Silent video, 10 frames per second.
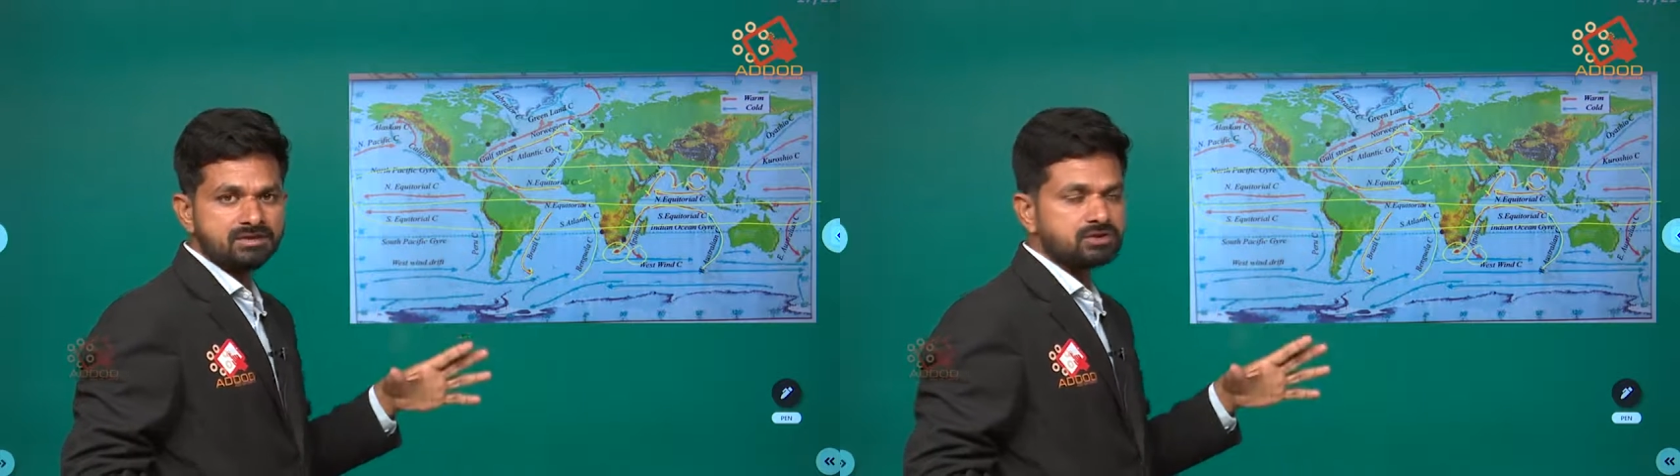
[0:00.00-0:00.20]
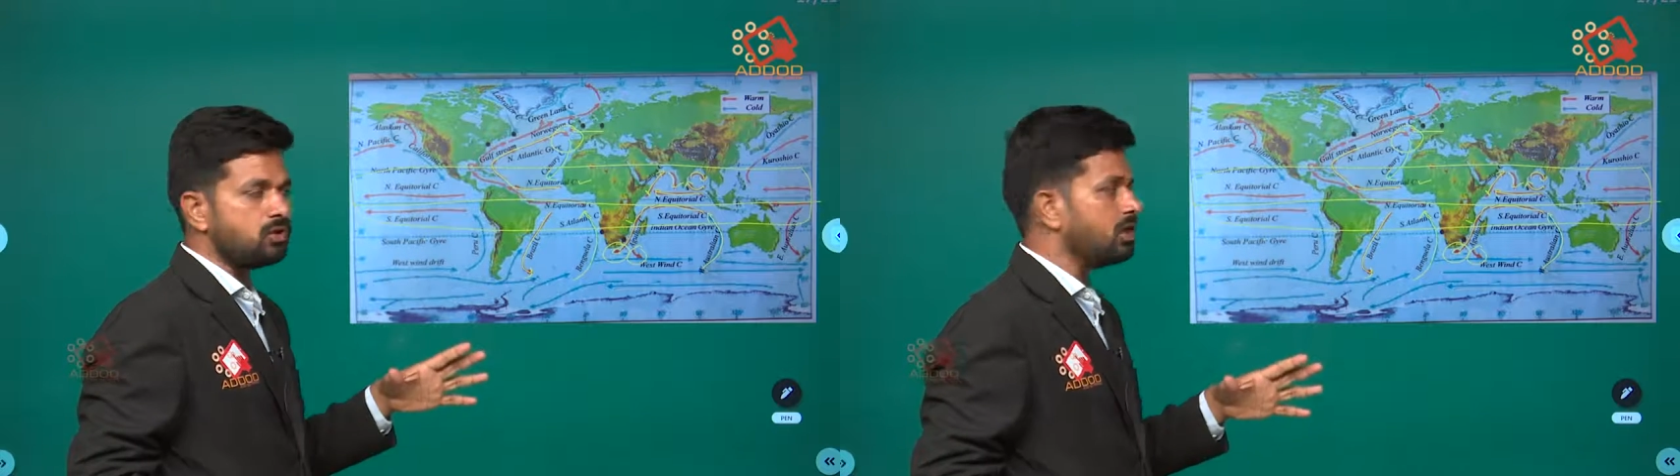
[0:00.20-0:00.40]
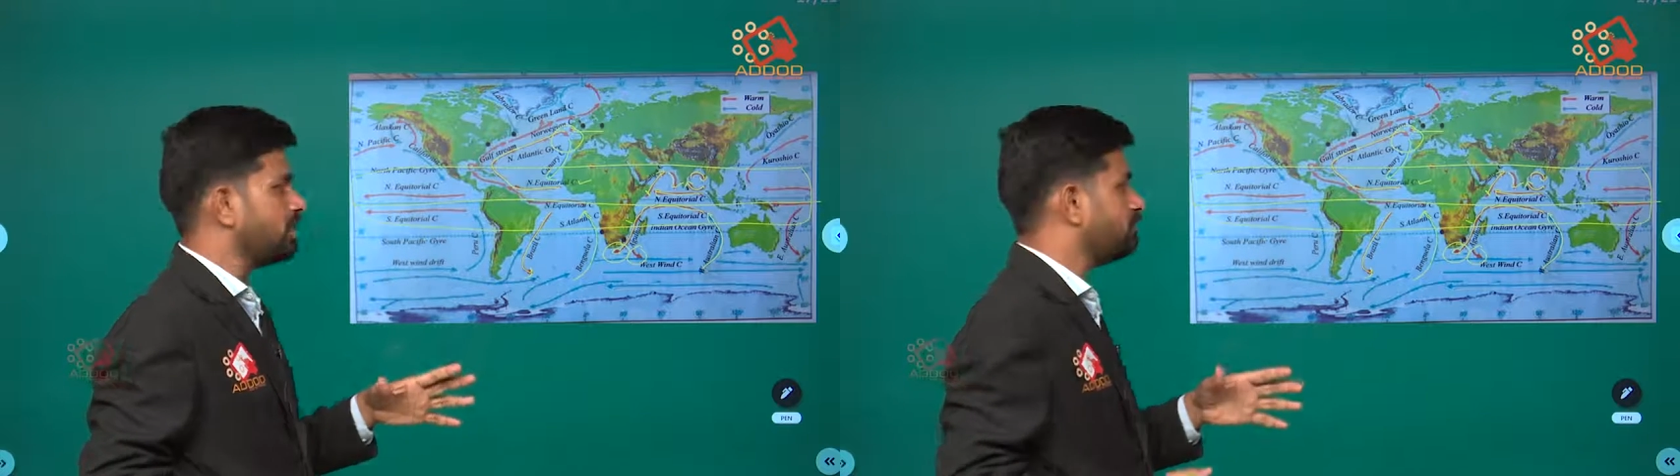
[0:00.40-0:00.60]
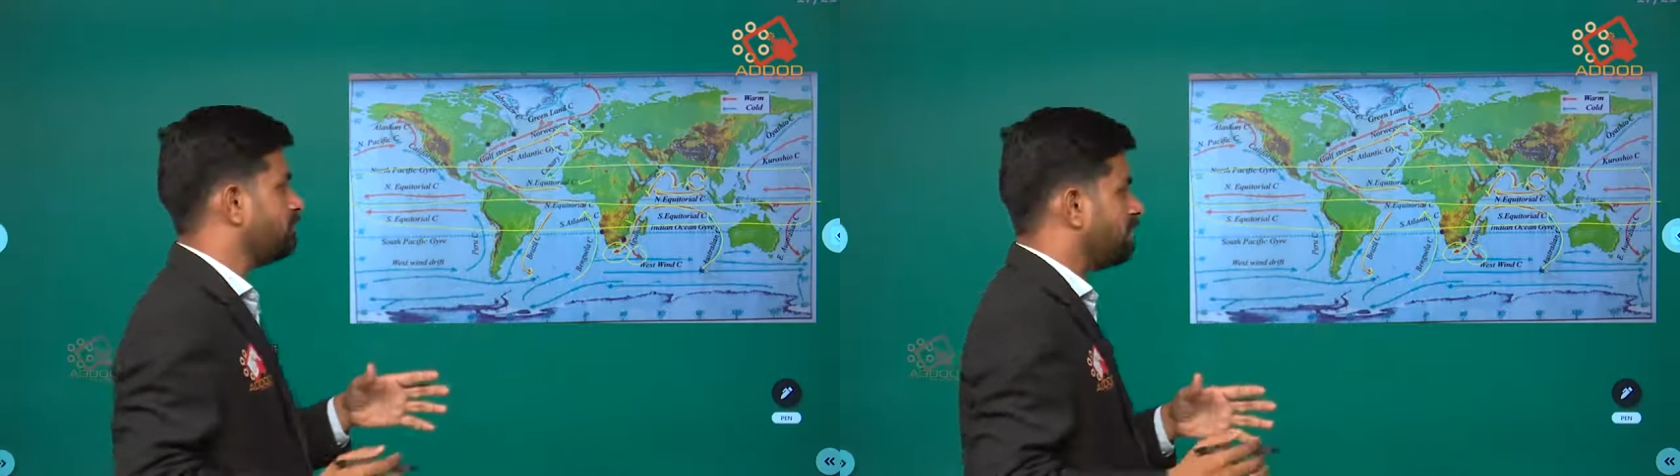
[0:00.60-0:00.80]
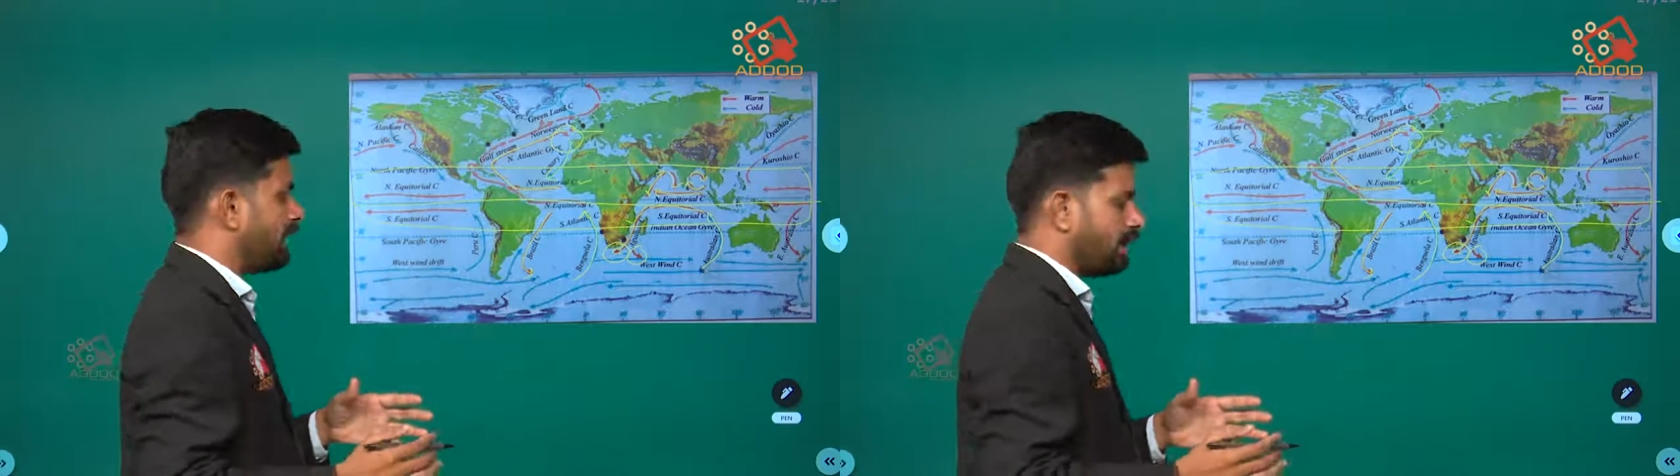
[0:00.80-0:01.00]
so it will
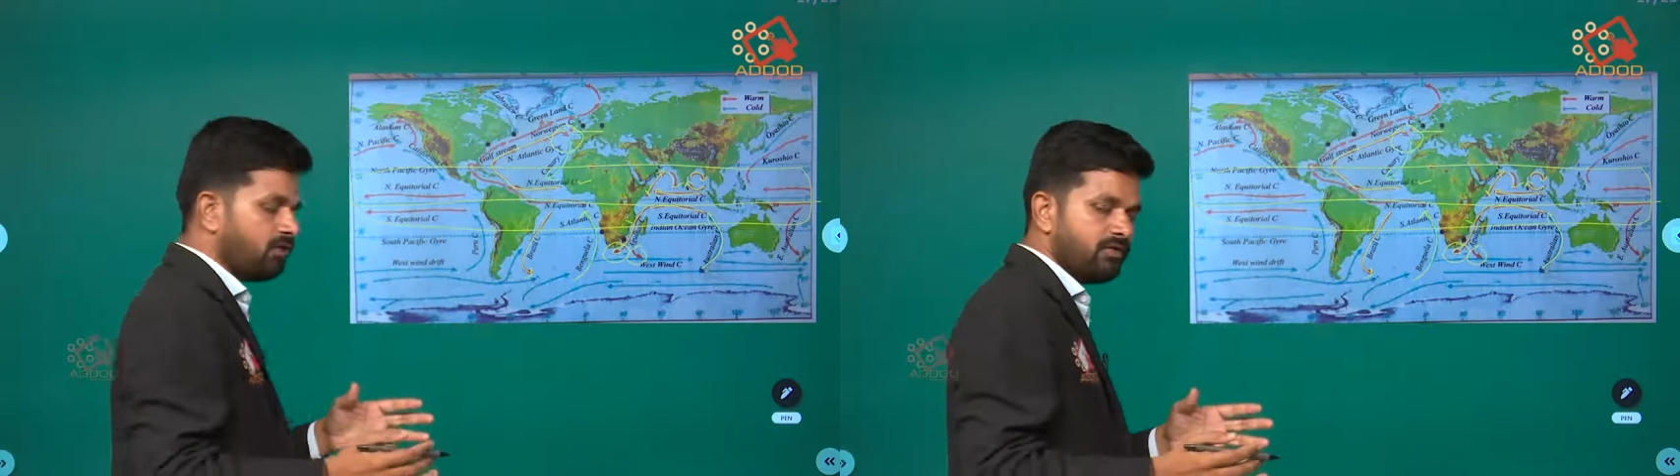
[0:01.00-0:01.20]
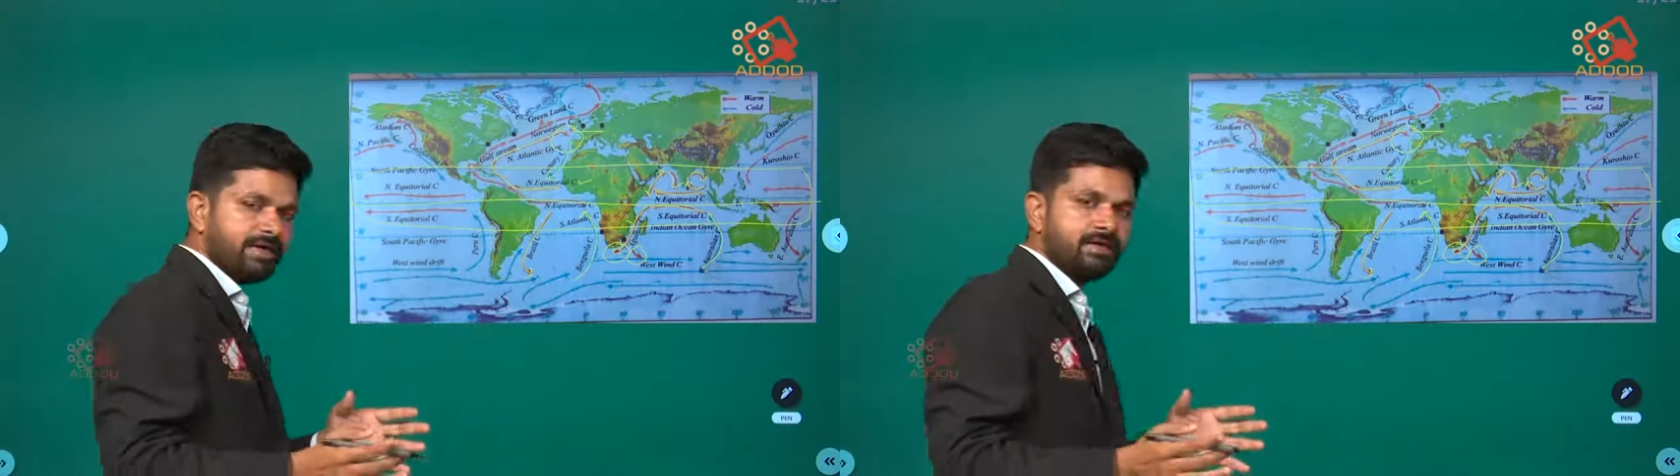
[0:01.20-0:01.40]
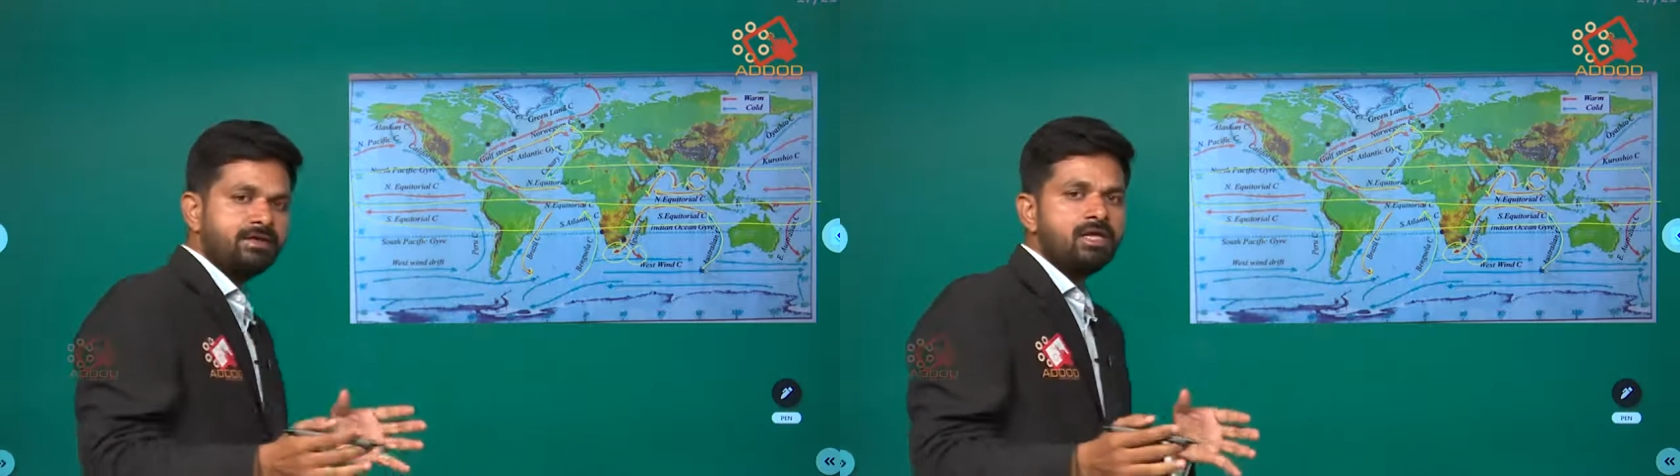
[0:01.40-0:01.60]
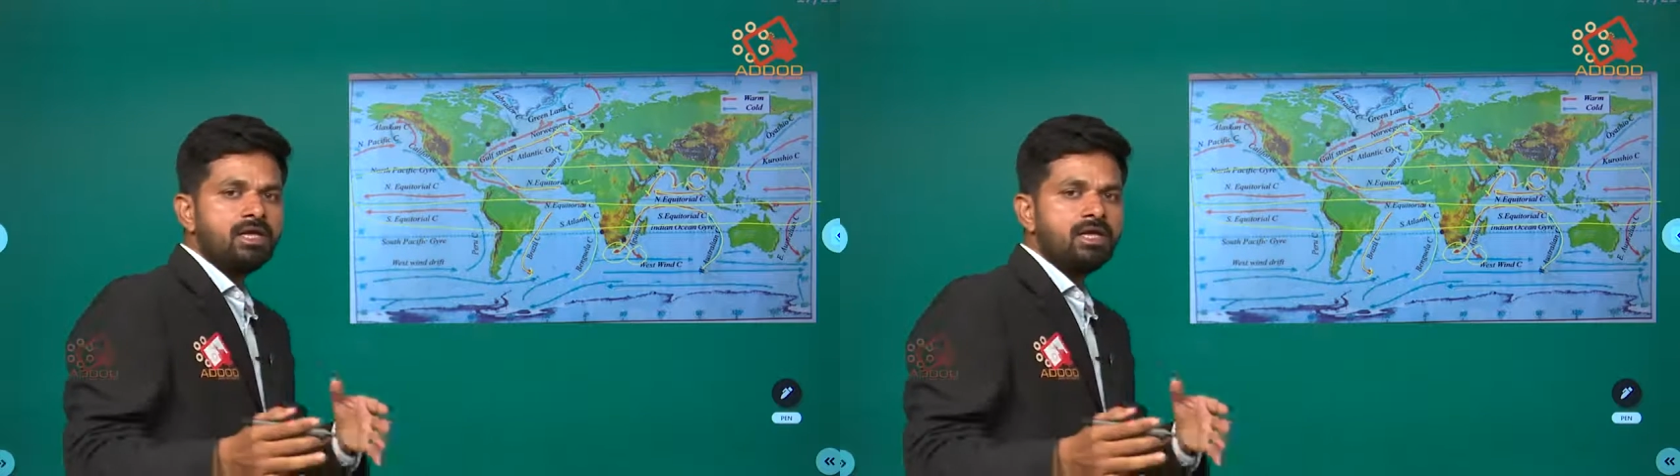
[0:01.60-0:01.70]
be allowing